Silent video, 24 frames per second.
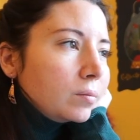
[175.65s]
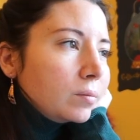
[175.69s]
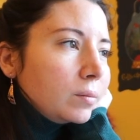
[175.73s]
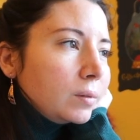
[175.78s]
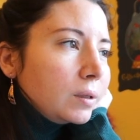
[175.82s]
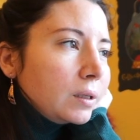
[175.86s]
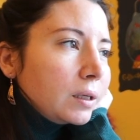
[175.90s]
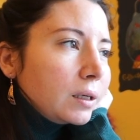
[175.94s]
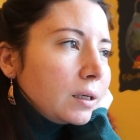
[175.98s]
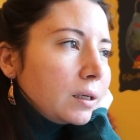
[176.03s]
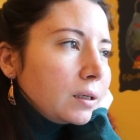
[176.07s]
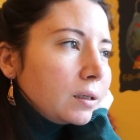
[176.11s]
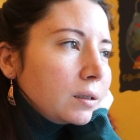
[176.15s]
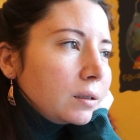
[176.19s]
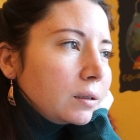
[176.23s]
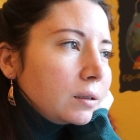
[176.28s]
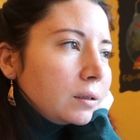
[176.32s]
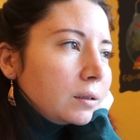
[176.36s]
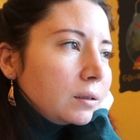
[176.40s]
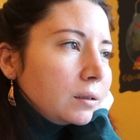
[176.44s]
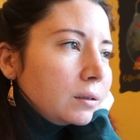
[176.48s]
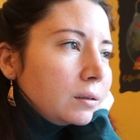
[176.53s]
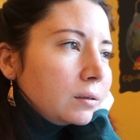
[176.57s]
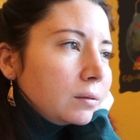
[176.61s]
yeah,
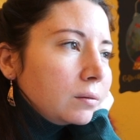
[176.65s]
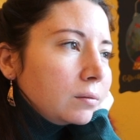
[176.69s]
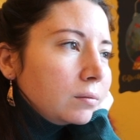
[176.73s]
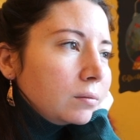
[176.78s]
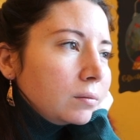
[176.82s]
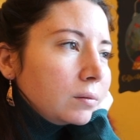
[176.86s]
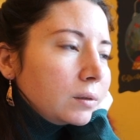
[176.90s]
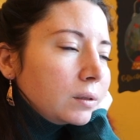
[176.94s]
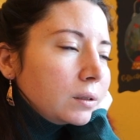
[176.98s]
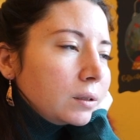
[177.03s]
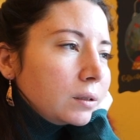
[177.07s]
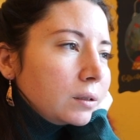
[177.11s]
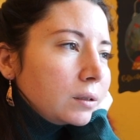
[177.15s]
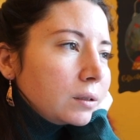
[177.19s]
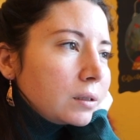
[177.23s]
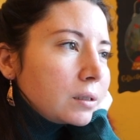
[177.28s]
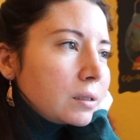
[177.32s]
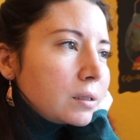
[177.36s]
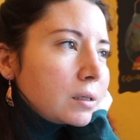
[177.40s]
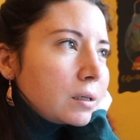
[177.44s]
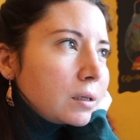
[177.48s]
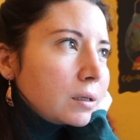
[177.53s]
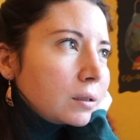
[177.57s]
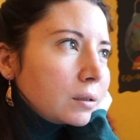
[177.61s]
it
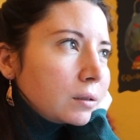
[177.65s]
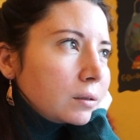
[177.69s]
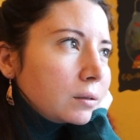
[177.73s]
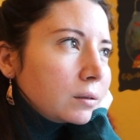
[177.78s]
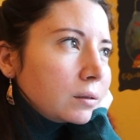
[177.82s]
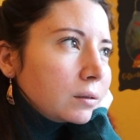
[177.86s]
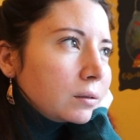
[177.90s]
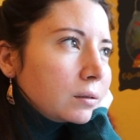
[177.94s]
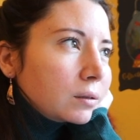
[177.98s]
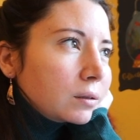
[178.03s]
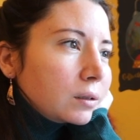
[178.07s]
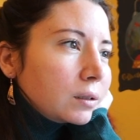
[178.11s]
sucked.